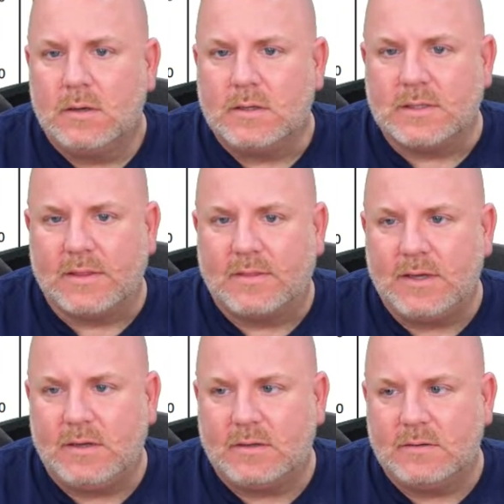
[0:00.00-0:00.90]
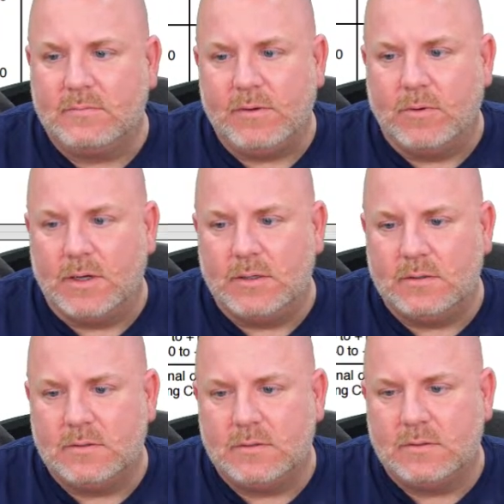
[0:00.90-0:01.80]
Because I think we want
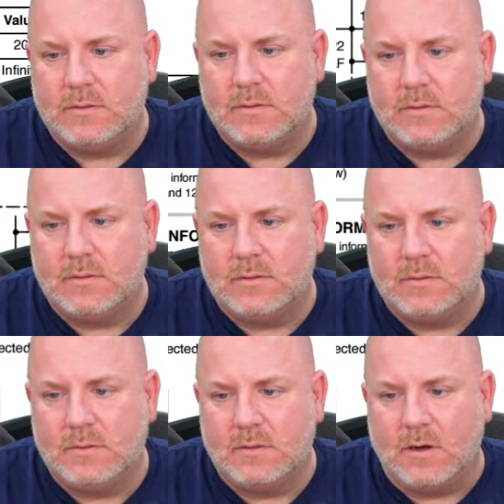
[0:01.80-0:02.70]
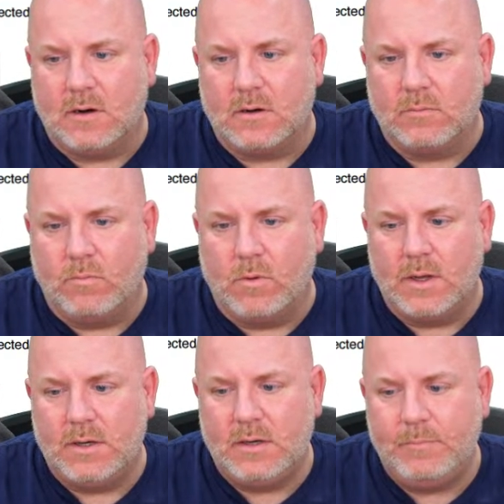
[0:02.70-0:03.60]

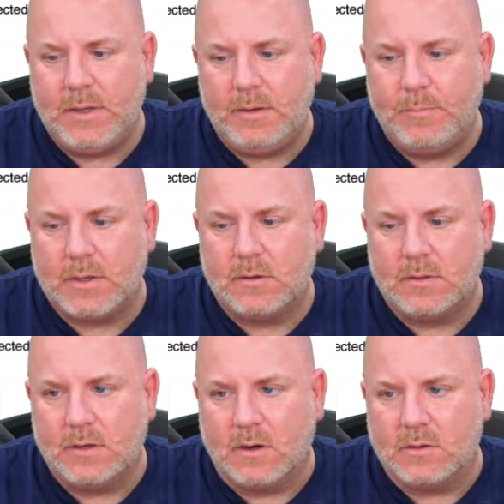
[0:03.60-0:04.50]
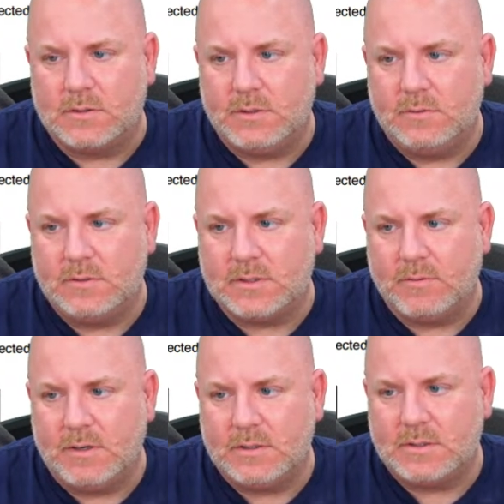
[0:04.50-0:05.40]
R1 to be bigger than R2, is that what it